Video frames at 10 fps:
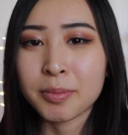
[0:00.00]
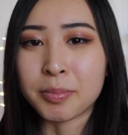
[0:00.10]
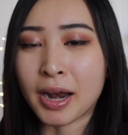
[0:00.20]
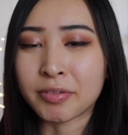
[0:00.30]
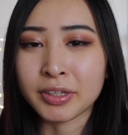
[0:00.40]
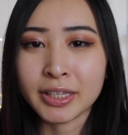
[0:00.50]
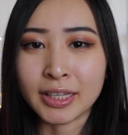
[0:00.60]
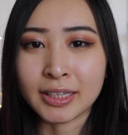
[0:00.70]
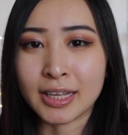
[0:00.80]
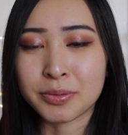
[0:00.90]
but I really
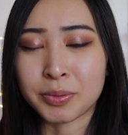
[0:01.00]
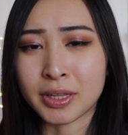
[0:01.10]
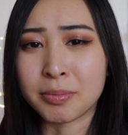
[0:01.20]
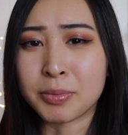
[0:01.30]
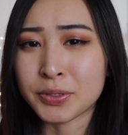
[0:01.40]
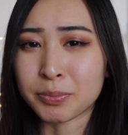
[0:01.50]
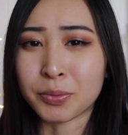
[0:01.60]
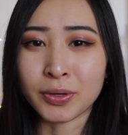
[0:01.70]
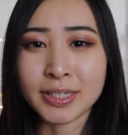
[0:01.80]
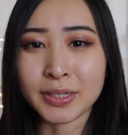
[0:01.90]
think that's one of the most
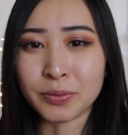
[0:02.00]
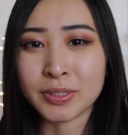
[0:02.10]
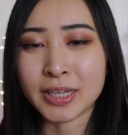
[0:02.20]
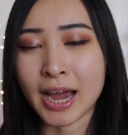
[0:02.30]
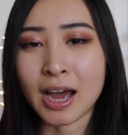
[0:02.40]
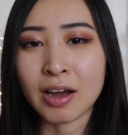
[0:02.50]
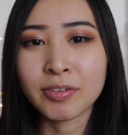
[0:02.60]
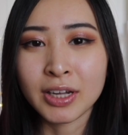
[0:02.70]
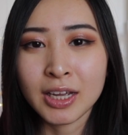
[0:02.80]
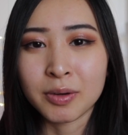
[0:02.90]
important skills to have,
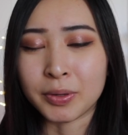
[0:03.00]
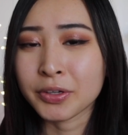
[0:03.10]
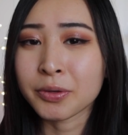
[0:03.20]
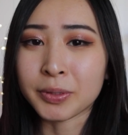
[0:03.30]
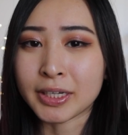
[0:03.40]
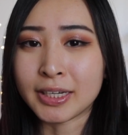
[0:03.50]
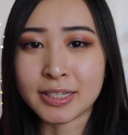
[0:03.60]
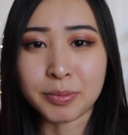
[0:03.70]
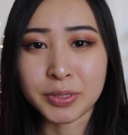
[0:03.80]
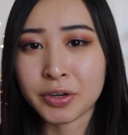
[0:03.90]
whether you're working in
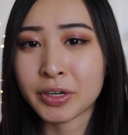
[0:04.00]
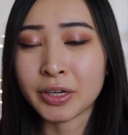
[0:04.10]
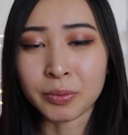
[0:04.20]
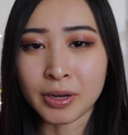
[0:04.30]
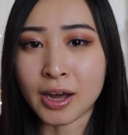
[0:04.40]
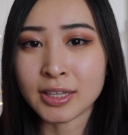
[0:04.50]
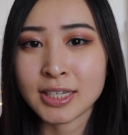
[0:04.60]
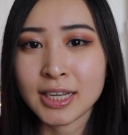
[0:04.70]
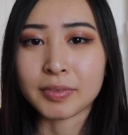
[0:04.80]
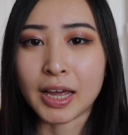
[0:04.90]
cybersecurity or not.
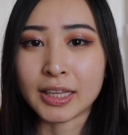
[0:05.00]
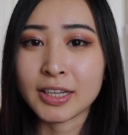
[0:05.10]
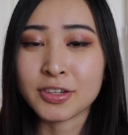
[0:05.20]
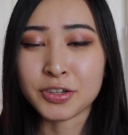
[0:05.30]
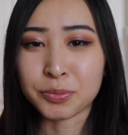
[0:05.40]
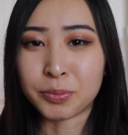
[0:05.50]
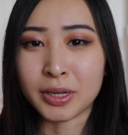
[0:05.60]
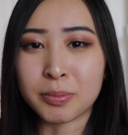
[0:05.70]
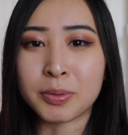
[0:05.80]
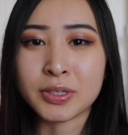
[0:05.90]
I think it's just one
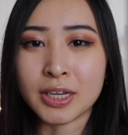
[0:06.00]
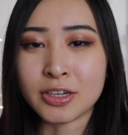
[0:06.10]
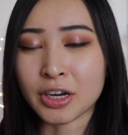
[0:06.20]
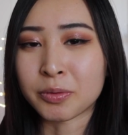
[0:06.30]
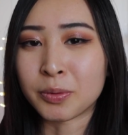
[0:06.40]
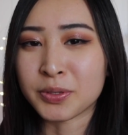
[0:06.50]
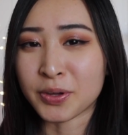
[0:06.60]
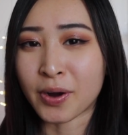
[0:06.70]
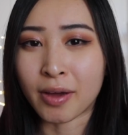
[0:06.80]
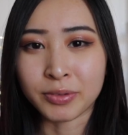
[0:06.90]
of the most in general
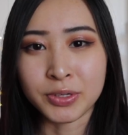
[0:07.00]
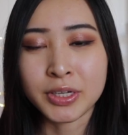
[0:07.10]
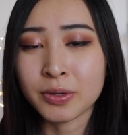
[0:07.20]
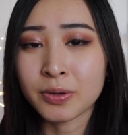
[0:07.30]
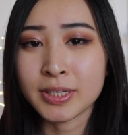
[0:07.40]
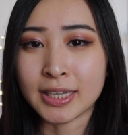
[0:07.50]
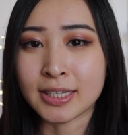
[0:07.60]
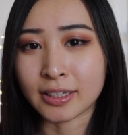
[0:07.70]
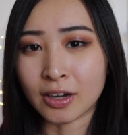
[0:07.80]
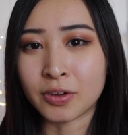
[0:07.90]
sought after skills in
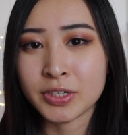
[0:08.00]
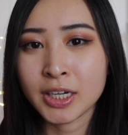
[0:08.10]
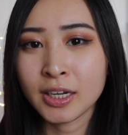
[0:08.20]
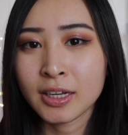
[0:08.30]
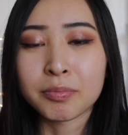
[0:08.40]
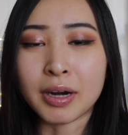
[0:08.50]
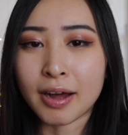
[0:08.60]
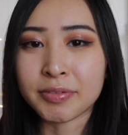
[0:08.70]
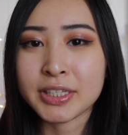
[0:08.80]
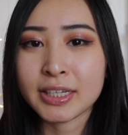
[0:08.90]
technology, but
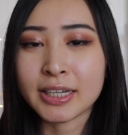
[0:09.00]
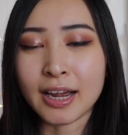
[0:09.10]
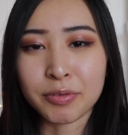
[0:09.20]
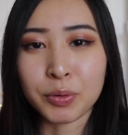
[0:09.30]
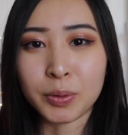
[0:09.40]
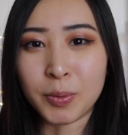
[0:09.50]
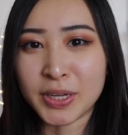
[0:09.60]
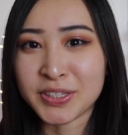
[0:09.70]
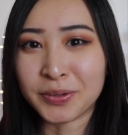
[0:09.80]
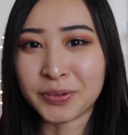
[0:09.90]
obviously not everyone
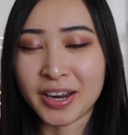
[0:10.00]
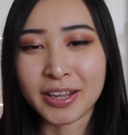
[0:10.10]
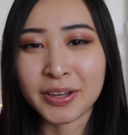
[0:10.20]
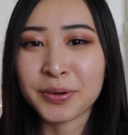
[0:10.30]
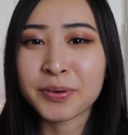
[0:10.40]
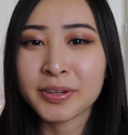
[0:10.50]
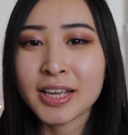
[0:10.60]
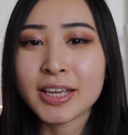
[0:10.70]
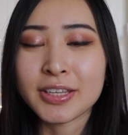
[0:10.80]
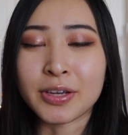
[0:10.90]
wants to learn how to code.
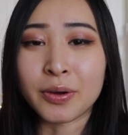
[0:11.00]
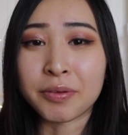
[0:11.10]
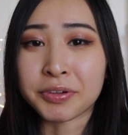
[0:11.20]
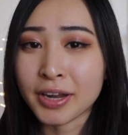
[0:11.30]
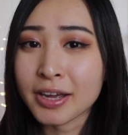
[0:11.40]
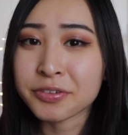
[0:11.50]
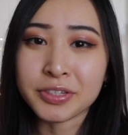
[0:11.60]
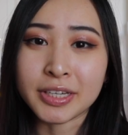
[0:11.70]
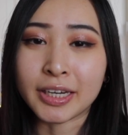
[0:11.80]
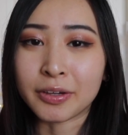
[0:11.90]
So if you're not
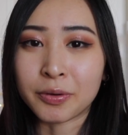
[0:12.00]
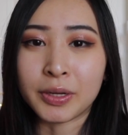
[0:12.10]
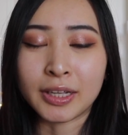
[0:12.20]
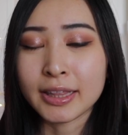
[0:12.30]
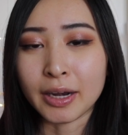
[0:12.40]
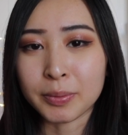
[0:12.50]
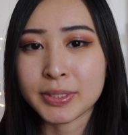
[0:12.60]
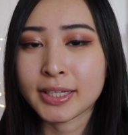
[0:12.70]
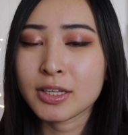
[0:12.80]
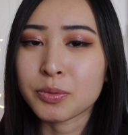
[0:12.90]
interested in coding, then I would
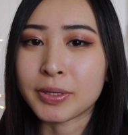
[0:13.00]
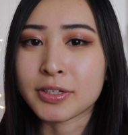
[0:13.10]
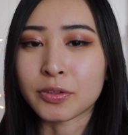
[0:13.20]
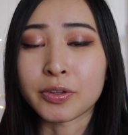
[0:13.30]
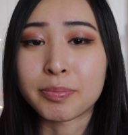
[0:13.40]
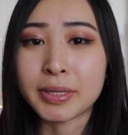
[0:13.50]
take this week to learn